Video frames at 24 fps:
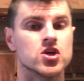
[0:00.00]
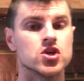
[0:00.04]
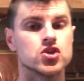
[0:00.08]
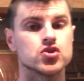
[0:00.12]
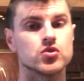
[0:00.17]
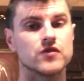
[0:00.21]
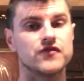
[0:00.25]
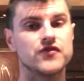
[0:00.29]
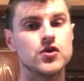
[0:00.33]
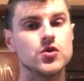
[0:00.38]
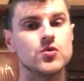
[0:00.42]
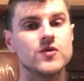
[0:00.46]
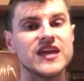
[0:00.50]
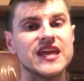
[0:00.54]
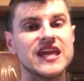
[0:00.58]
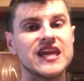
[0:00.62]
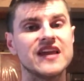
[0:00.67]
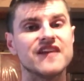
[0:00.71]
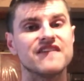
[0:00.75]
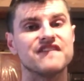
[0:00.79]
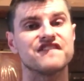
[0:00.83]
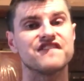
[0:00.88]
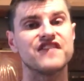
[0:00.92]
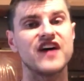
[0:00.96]
So if you
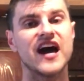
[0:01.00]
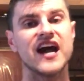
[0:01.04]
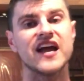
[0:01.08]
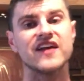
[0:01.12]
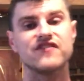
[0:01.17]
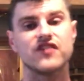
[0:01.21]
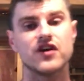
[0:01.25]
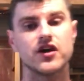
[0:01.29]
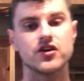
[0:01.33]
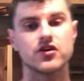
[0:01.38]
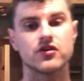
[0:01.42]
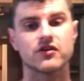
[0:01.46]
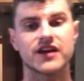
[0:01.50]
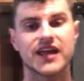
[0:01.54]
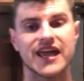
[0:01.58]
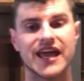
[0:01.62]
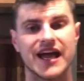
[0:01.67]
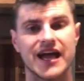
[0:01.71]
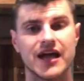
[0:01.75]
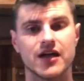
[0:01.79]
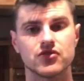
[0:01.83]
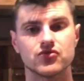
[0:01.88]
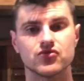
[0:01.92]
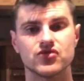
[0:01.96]
eat 500
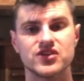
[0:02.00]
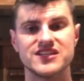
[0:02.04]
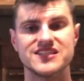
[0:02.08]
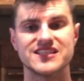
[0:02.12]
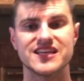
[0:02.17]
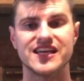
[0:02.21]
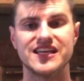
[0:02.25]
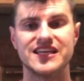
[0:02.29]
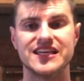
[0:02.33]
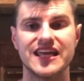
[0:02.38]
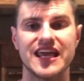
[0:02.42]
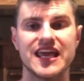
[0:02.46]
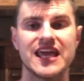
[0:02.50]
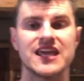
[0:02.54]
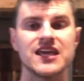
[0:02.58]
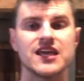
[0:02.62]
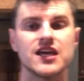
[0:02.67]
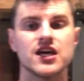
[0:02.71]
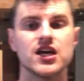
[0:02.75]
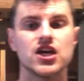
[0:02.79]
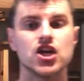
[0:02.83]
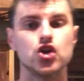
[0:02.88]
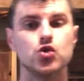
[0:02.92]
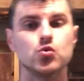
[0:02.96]
calories a day,
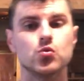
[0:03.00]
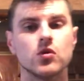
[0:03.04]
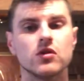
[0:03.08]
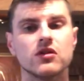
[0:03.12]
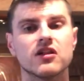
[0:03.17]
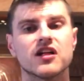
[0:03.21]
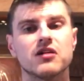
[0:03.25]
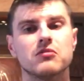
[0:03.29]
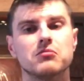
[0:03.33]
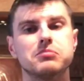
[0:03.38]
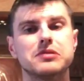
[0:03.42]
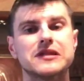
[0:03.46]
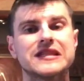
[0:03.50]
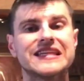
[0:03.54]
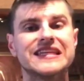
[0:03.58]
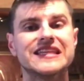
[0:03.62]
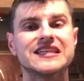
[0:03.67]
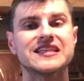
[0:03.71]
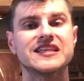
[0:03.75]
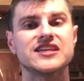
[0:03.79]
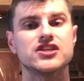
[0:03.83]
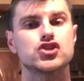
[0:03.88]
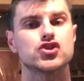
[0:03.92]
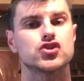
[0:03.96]
you will
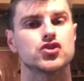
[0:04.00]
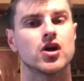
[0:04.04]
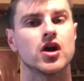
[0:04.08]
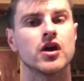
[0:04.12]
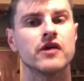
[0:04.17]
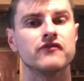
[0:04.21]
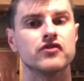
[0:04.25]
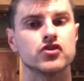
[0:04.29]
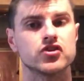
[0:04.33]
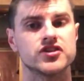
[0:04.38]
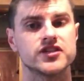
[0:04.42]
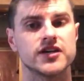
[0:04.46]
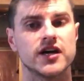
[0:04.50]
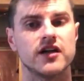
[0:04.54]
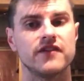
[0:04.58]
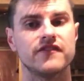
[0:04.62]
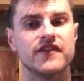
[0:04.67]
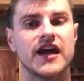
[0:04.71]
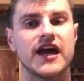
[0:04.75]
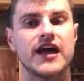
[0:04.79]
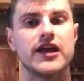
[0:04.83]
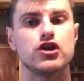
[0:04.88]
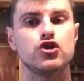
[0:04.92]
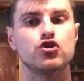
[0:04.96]
completely starve yourself
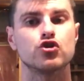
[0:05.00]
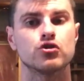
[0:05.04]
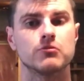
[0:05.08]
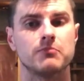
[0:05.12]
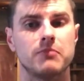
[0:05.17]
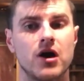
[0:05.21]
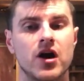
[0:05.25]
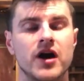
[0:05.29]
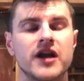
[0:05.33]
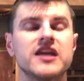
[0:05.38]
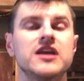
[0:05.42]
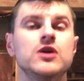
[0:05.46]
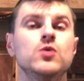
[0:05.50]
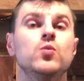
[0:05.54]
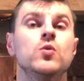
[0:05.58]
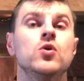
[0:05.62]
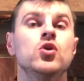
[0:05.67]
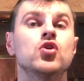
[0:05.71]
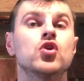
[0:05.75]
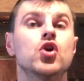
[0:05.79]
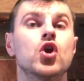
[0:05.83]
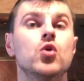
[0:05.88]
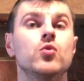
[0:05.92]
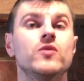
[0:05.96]
and your body
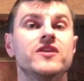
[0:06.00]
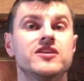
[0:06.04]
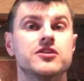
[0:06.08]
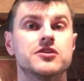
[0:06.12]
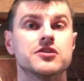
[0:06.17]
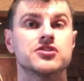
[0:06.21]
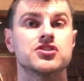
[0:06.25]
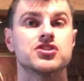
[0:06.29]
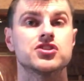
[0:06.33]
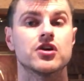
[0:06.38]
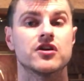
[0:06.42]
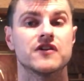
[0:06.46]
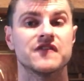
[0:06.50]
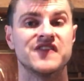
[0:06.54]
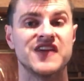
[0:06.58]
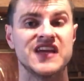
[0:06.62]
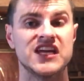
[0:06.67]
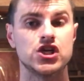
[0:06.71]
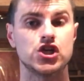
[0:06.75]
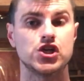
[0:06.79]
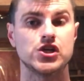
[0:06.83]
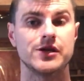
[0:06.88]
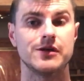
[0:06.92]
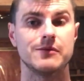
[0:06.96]
will go into
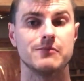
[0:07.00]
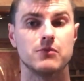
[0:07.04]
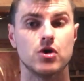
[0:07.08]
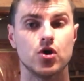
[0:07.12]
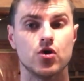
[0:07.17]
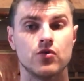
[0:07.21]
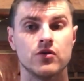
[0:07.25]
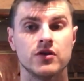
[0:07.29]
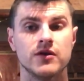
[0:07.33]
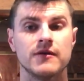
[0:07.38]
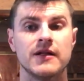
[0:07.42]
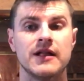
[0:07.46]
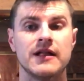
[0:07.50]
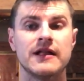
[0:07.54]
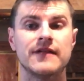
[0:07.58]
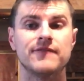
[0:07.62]
starvation mode.